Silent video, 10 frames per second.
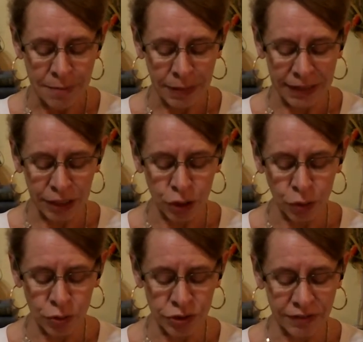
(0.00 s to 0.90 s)
by the
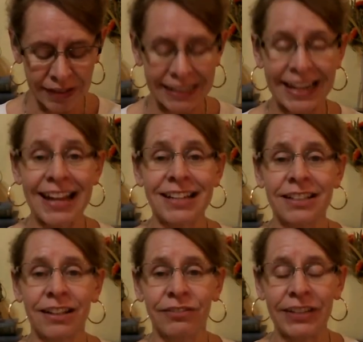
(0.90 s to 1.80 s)
coast of the land
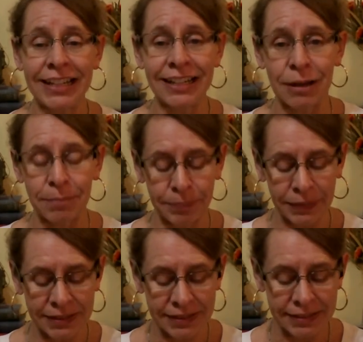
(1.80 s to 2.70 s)
of Edom,
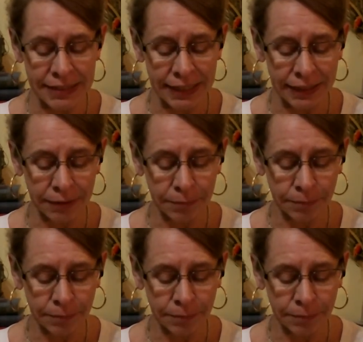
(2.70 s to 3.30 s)
saying,